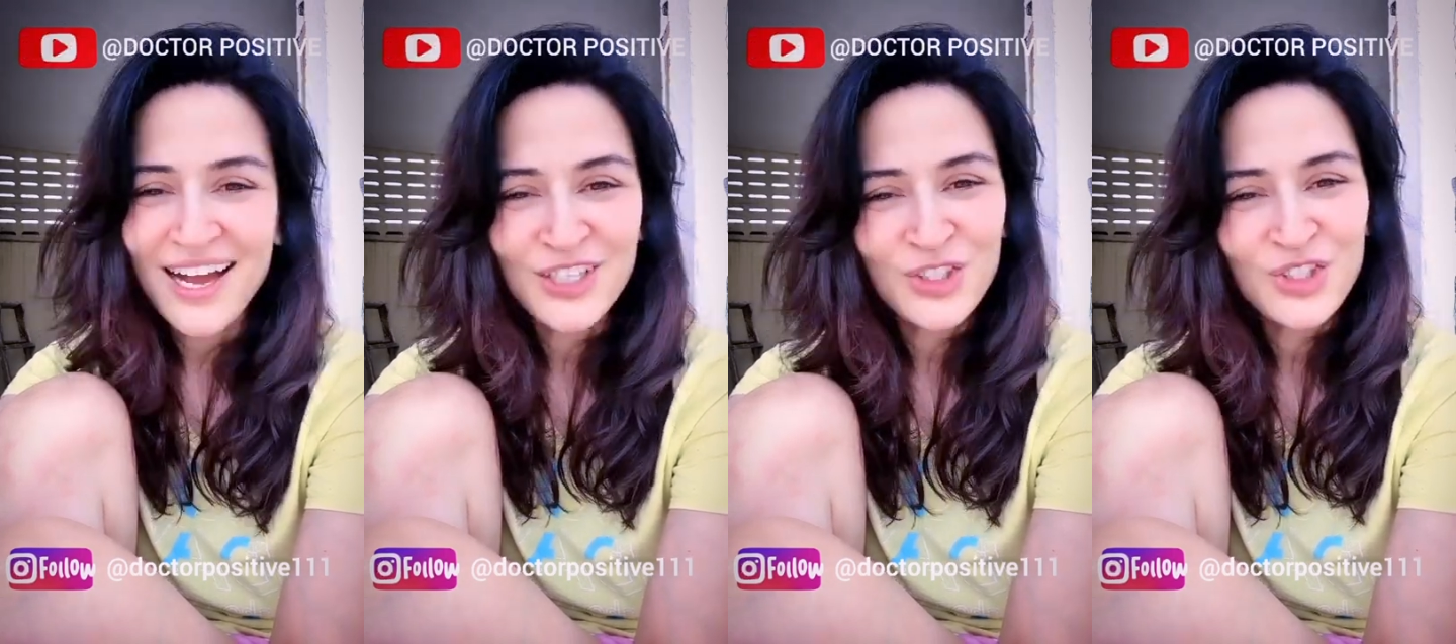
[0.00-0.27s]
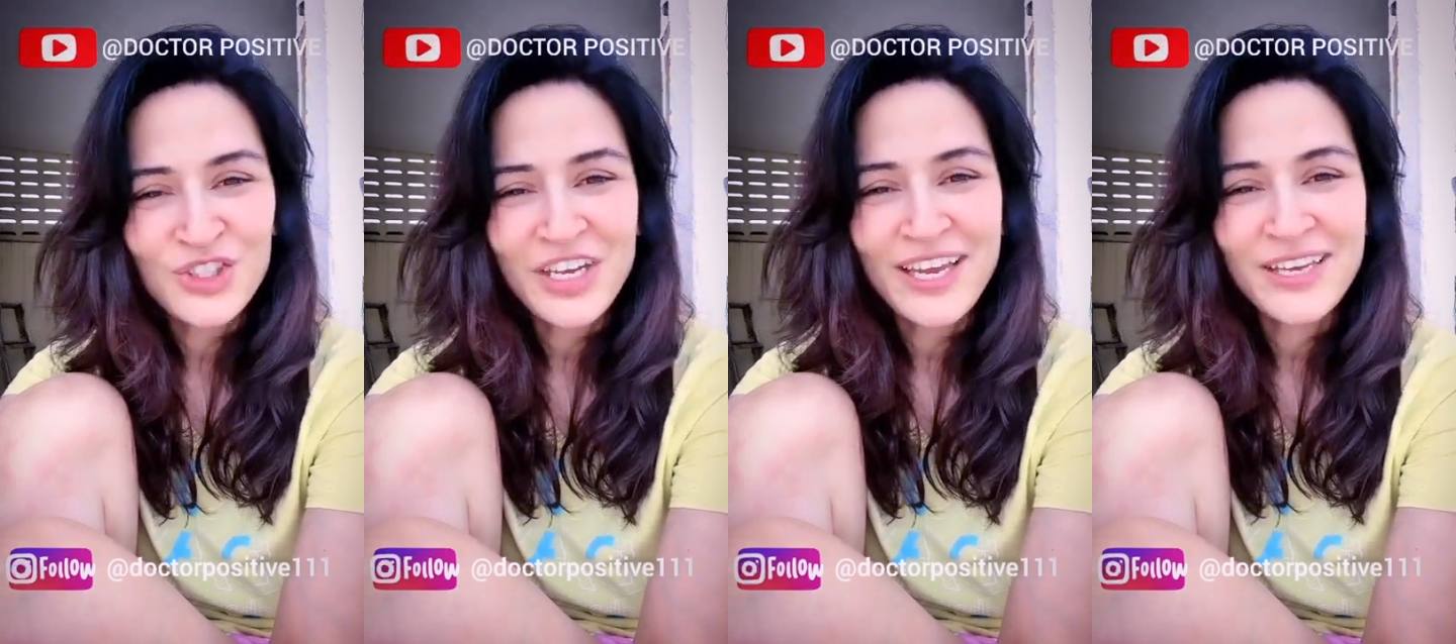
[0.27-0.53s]

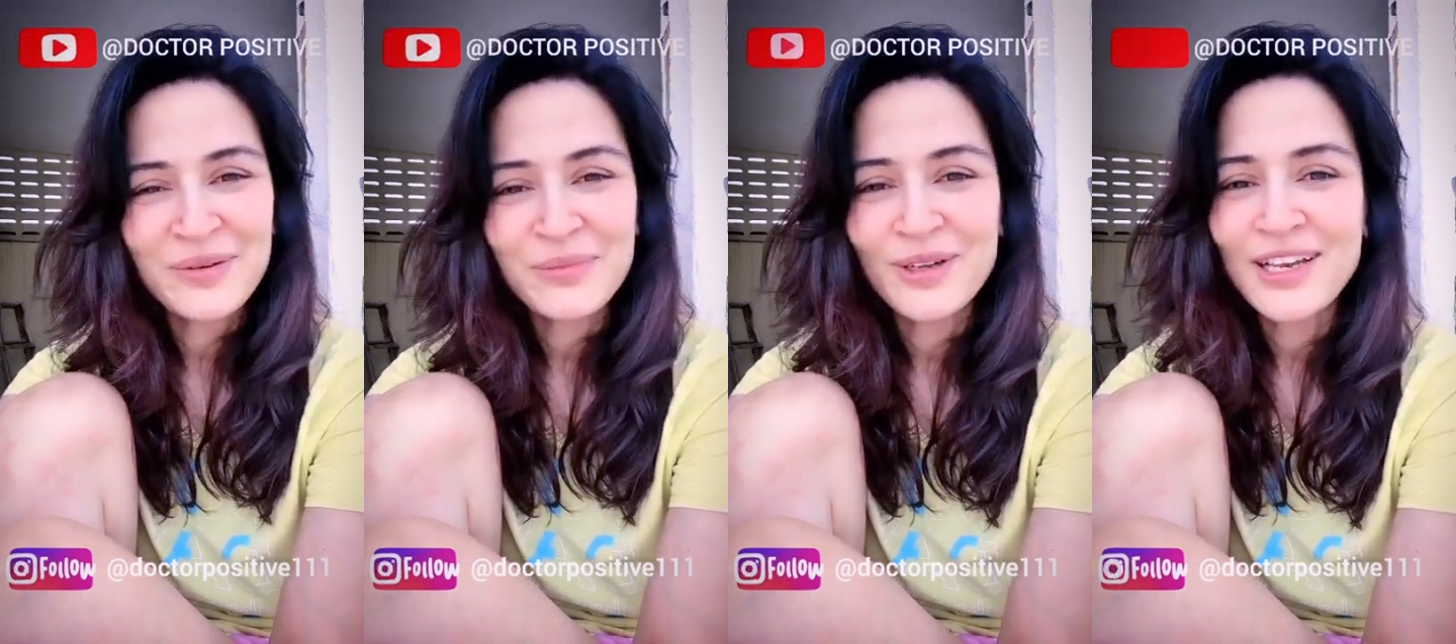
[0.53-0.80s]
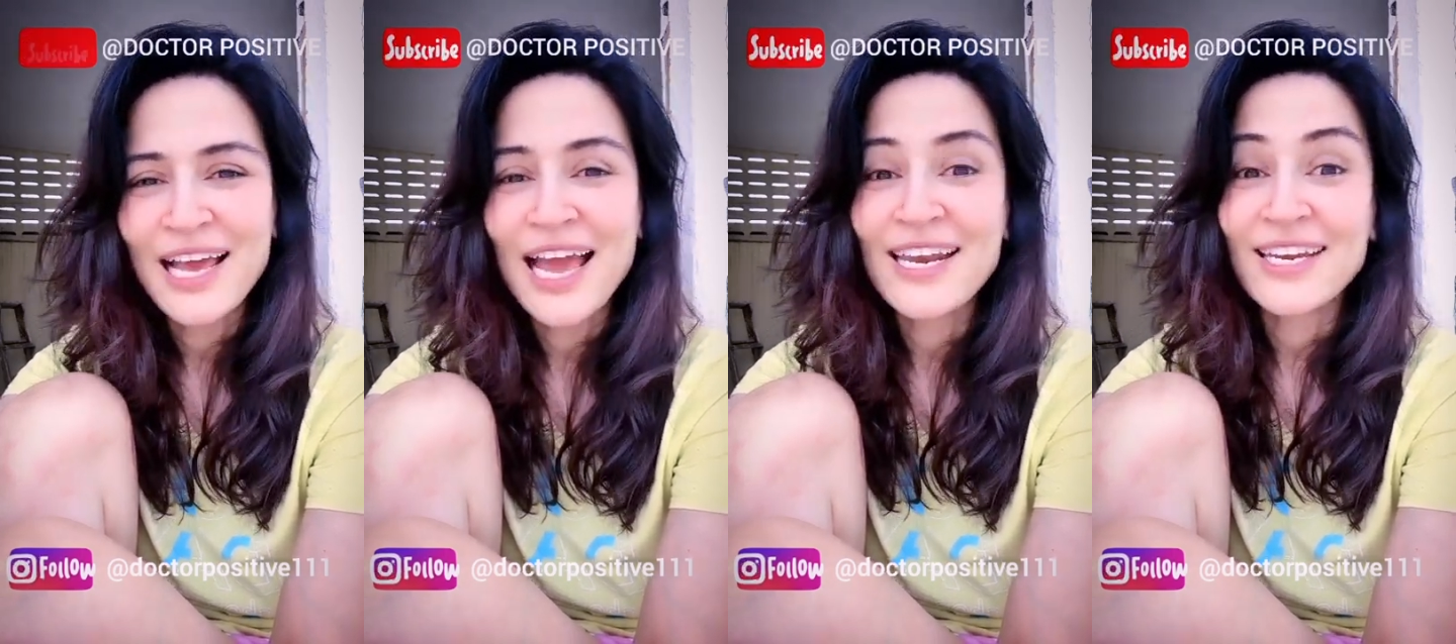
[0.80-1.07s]

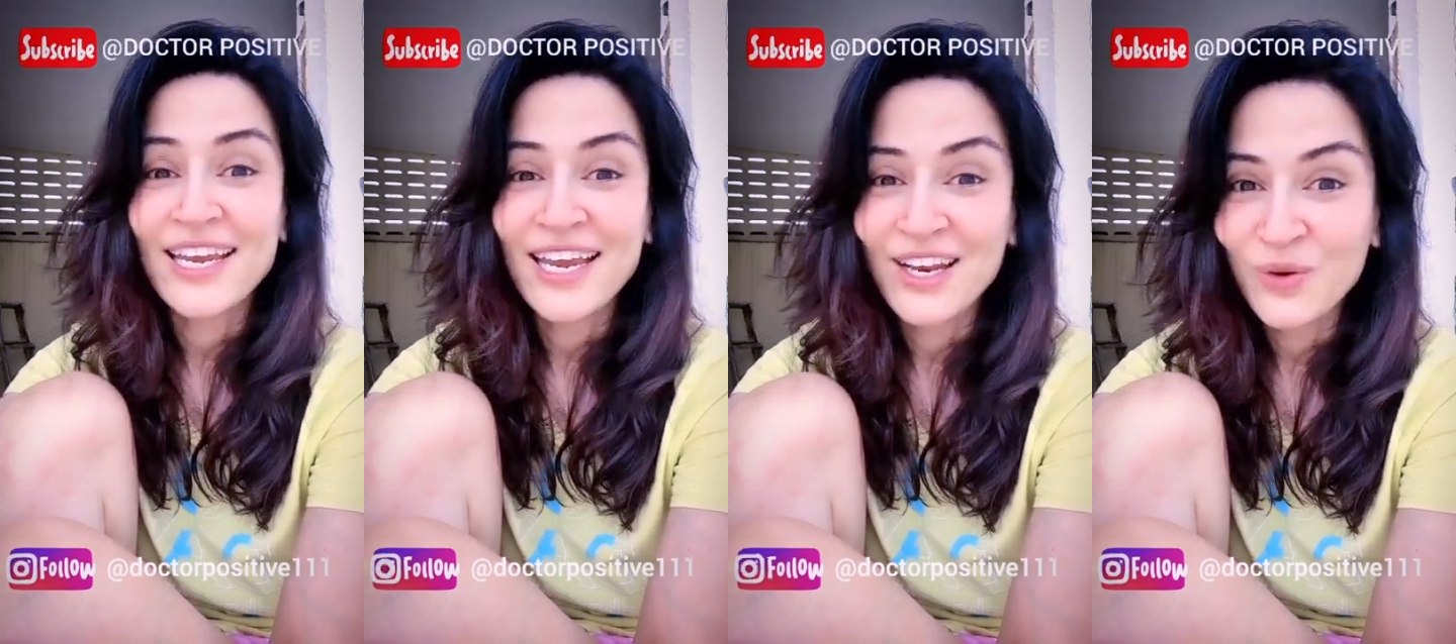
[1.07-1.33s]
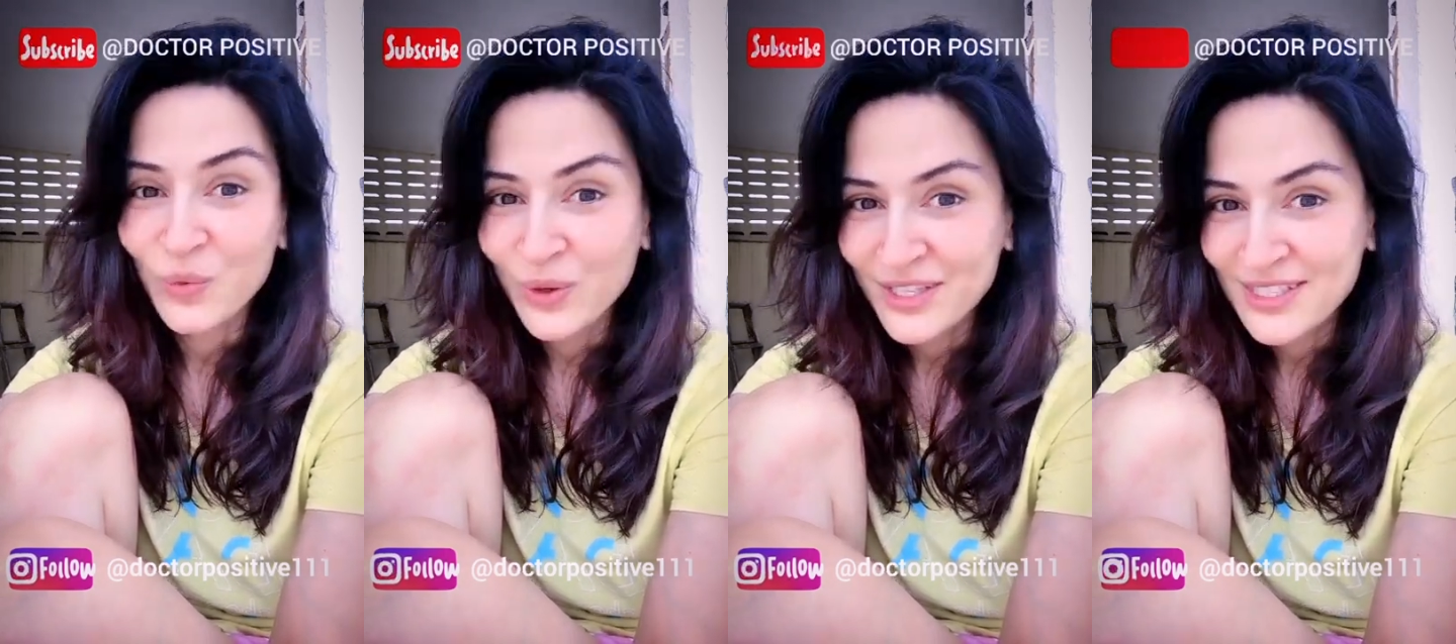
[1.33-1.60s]
unshakable, and
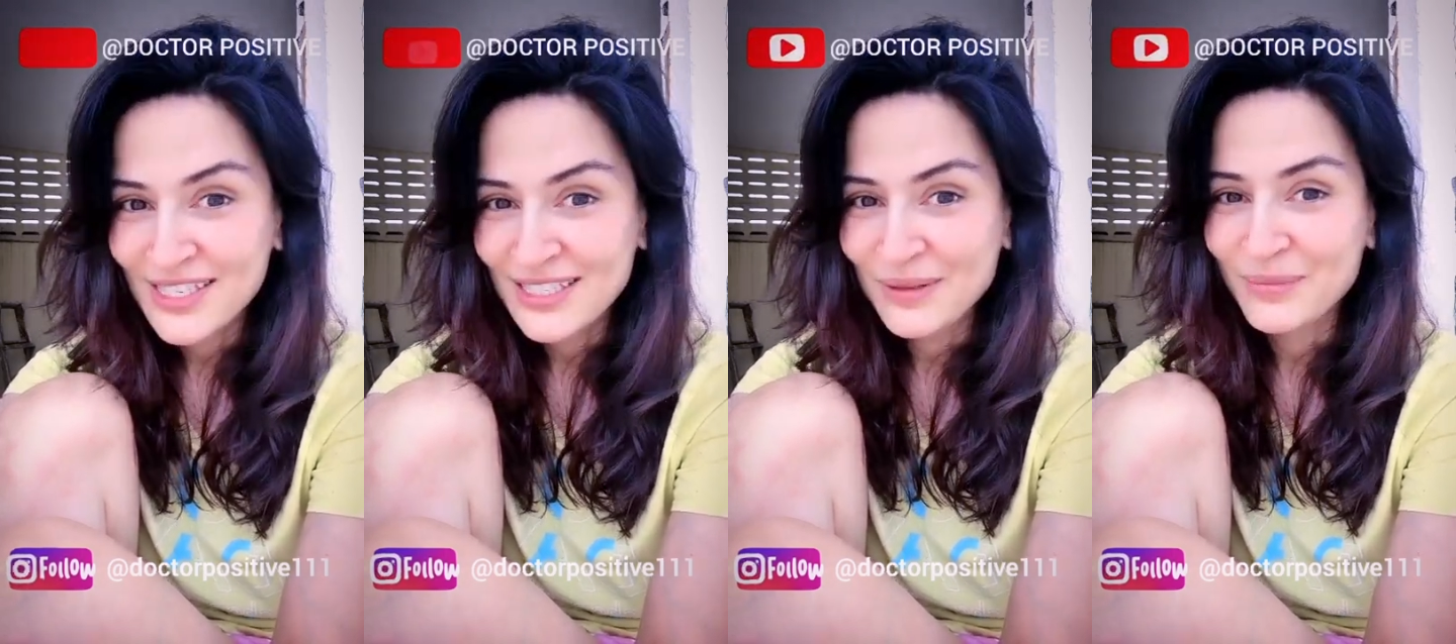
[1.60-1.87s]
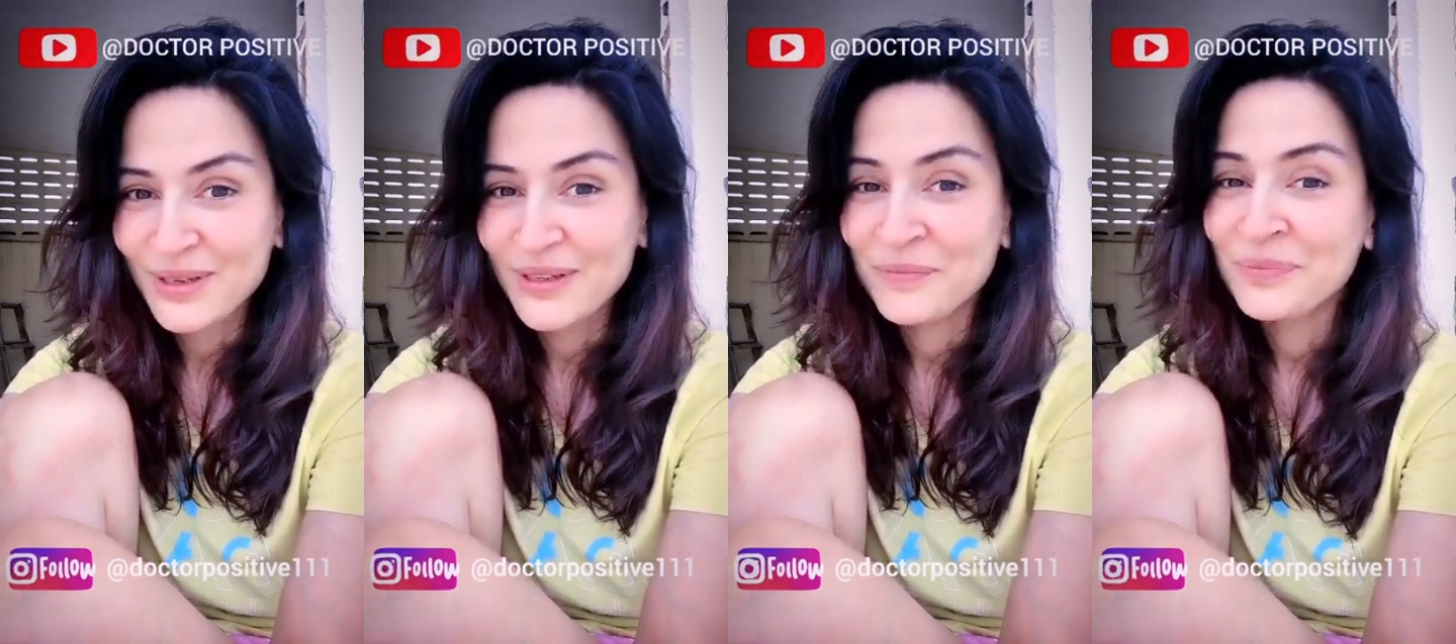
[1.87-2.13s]

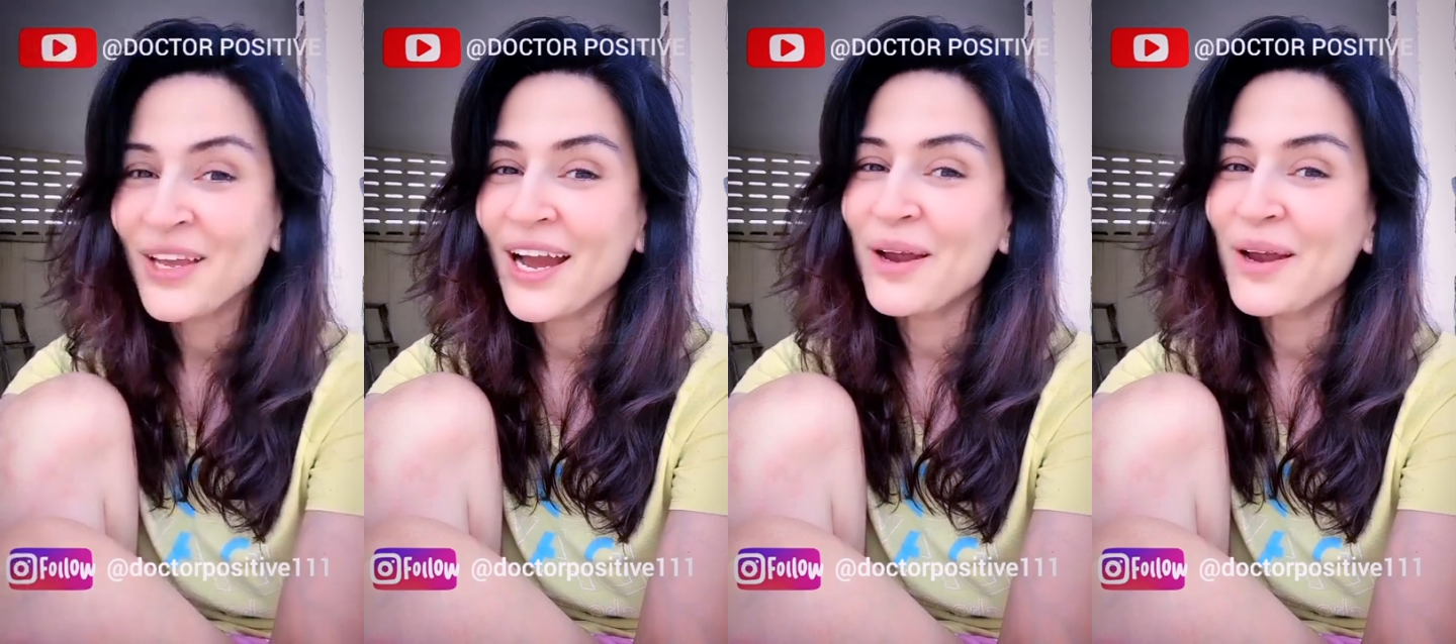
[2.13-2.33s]
invincible.